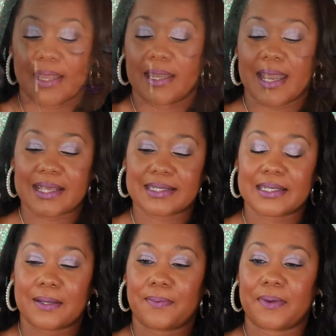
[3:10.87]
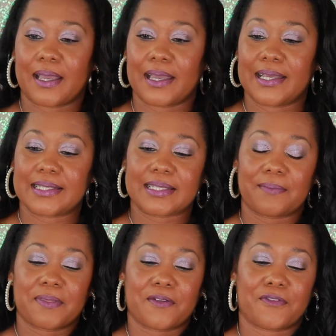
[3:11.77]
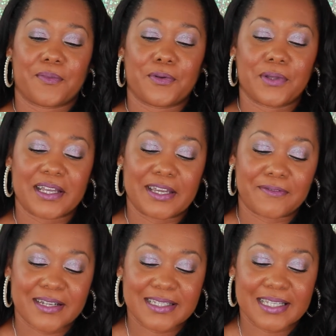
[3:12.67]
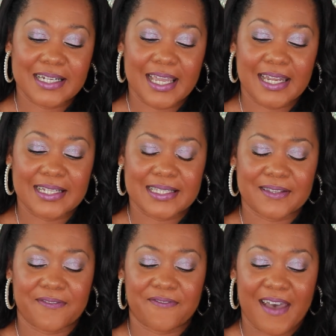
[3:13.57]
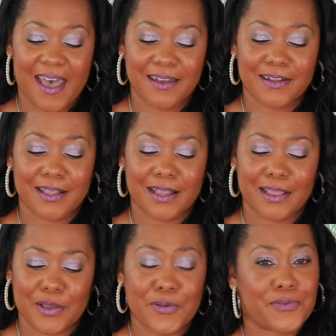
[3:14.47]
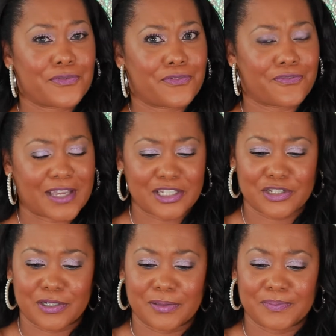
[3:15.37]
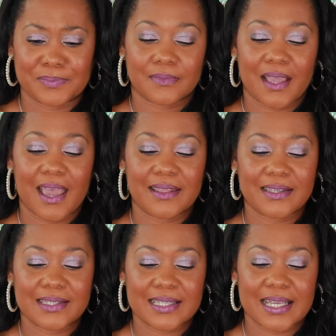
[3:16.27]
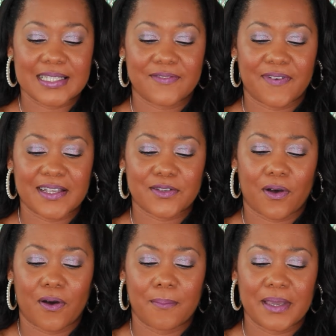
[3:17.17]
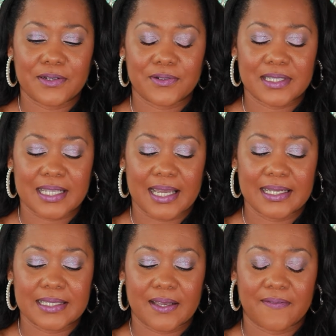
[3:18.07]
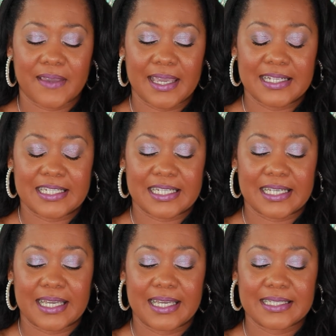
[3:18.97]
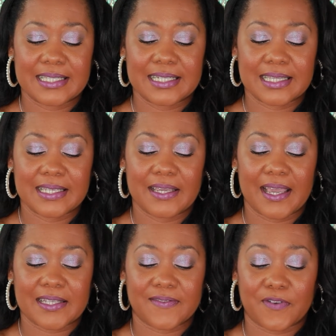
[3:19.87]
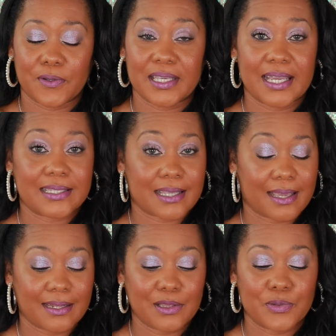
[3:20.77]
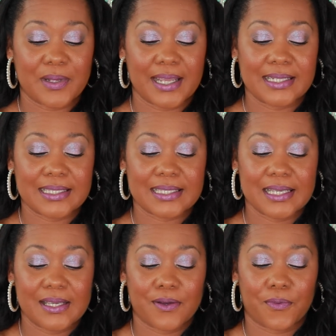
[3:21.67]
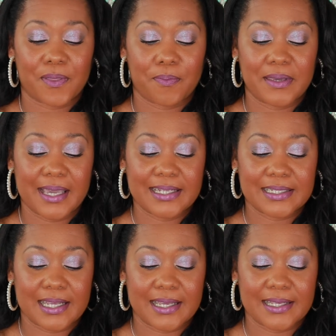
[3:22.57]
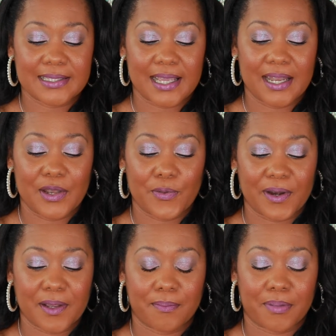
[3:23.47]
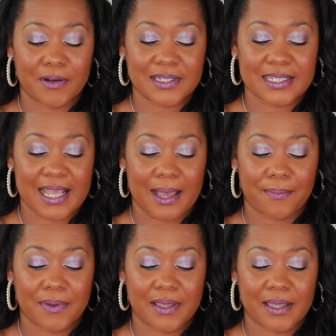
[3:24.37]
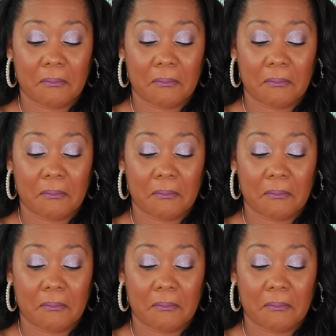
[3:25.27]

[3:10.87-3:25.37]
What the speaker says: Next up is something from Ulla Henriksen, and it's the Fat Glow Facial. And this says, fights all major signs of aging, instantly exfoliates and illuminates with PHAs and Nordic birch sap.